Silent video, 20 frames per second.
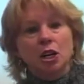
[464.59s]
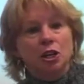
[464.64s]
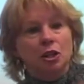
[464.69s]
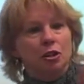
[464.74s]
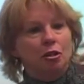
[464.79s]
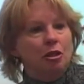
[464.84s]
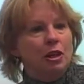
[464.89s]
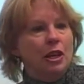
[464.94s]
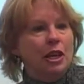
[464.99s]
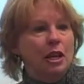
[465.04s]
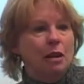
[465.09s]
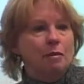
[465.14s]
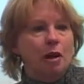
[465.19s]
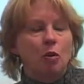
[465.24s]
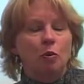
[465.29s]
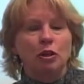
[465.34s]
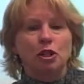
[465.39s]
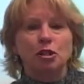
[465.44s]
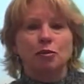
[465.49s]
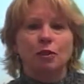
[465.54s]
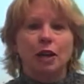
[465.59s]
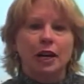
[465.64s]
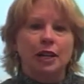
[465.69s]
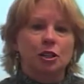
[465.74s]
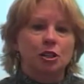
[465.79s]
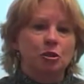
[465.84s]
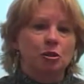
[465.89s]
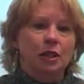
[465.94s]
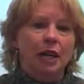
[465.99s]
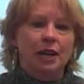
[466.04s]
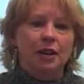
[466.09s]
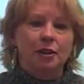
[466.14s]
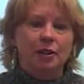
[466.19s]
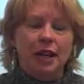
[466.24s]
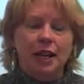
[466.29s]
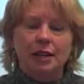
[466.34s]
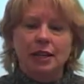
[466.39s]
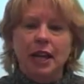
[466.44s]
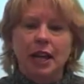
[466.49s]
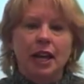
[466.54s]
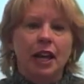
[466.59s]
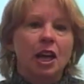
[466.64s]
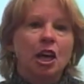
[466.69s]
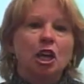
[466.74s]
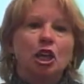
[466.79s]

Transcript: You're thinking about what you've got to do later that day.